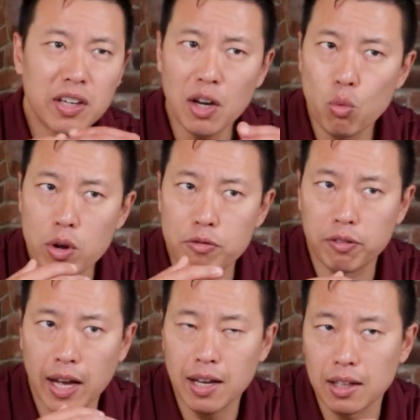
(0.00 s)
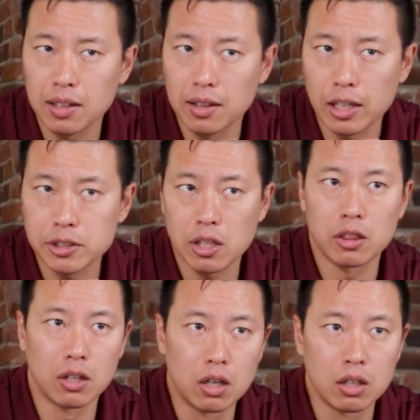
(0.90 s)
you can reflect on the
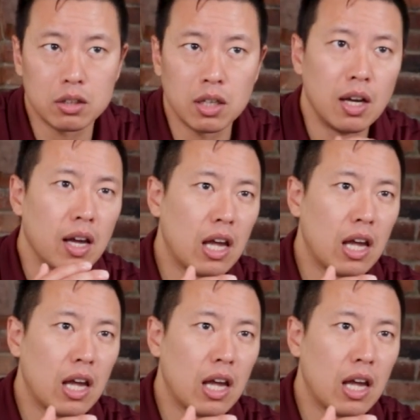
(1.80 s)
lesson learned,